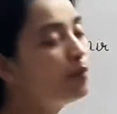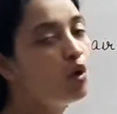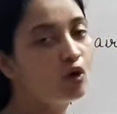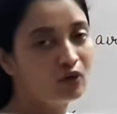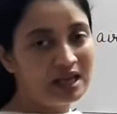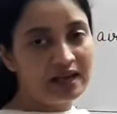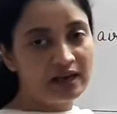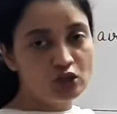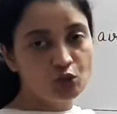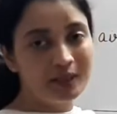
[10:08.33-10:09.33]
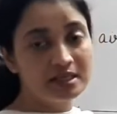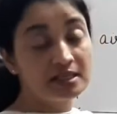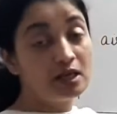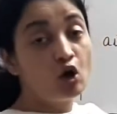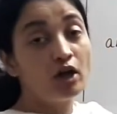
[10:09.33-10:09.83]
more rearrangements
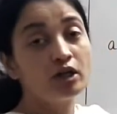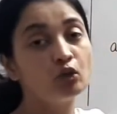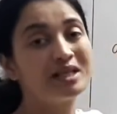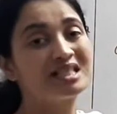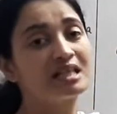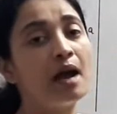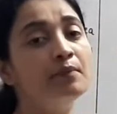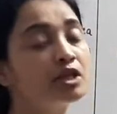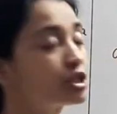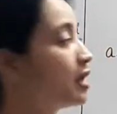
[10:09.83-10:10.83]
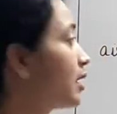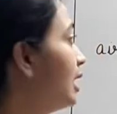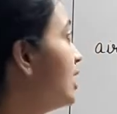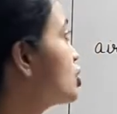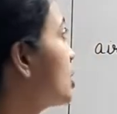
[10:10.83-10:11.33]
in order to establish the
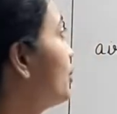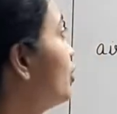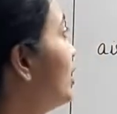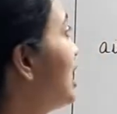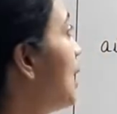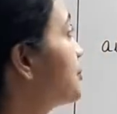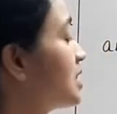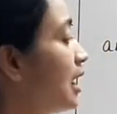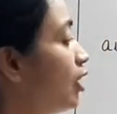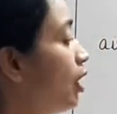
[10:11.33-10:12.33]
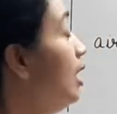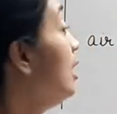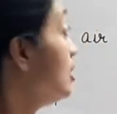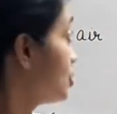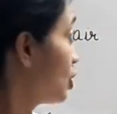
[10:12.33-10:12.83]
relation between
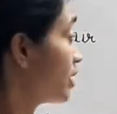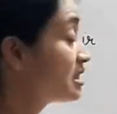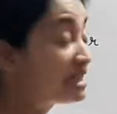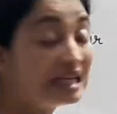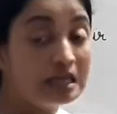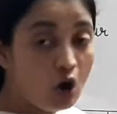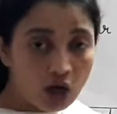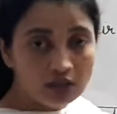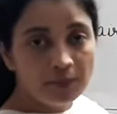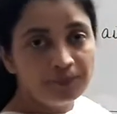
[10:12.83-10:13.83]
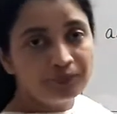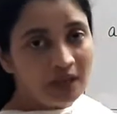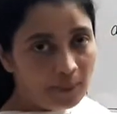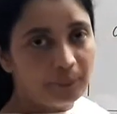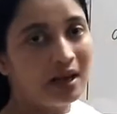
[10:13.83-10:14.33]
C naught,
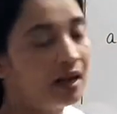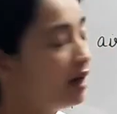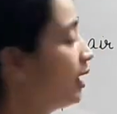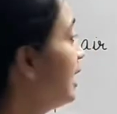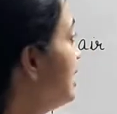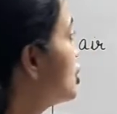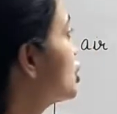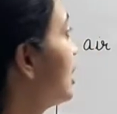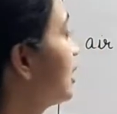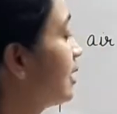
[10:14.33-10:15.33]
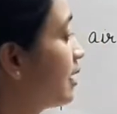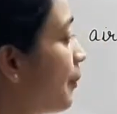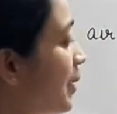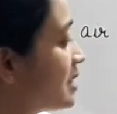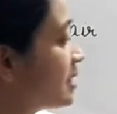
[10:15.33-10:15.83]
initial
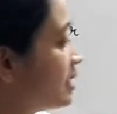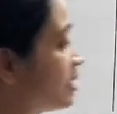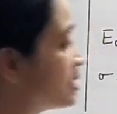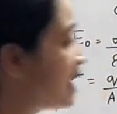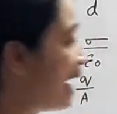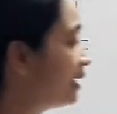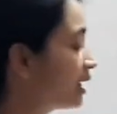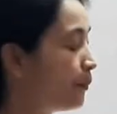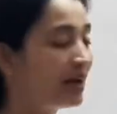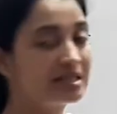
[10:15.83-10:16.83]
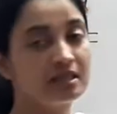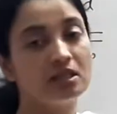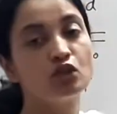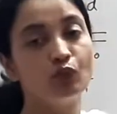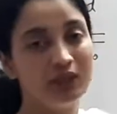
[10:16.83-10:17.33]
capacitance and
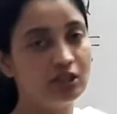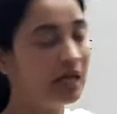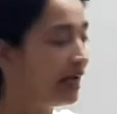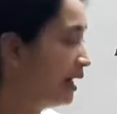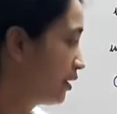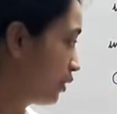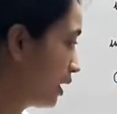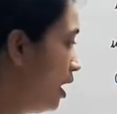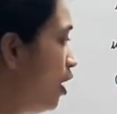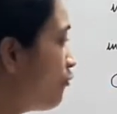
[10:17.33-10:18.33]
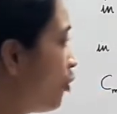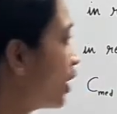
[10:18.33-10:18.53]
capacitance with dielectric. For